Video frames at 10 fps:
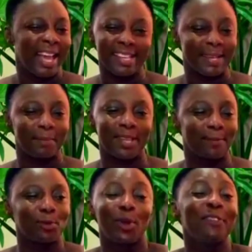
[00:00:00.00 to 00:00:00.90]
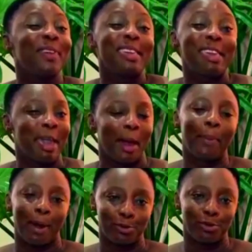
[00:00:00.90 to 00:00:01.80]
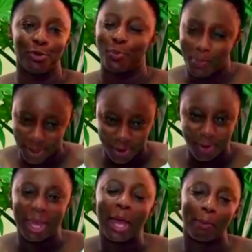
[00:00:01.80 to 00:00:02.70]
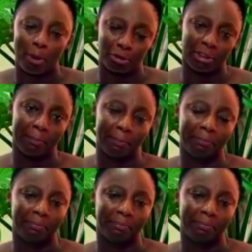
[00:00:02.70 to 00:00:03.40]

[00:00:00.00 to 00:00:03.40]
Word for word: And sometimes you don't even care about you, but you care about them.